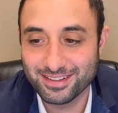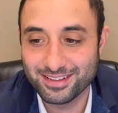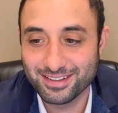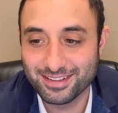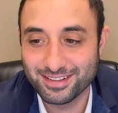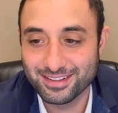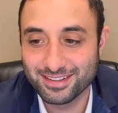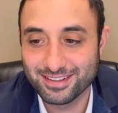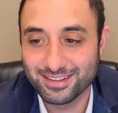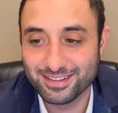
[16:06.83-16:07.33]

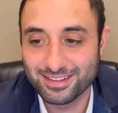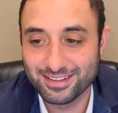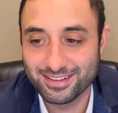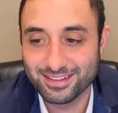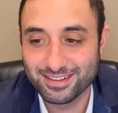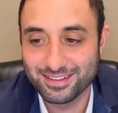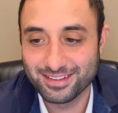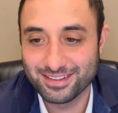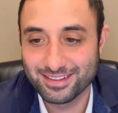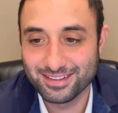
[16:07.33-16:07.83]

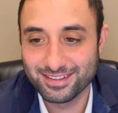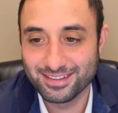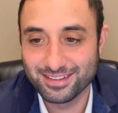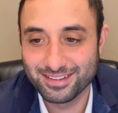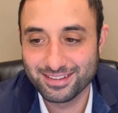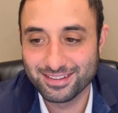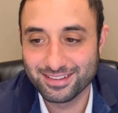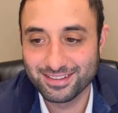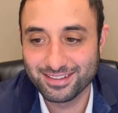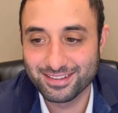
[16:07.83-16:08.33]

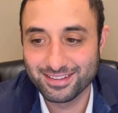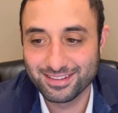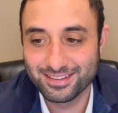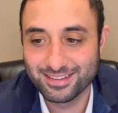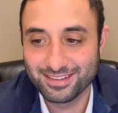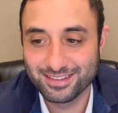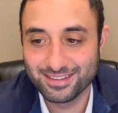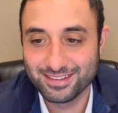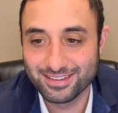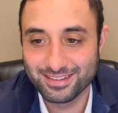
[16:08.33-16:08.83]
Nobody speaks.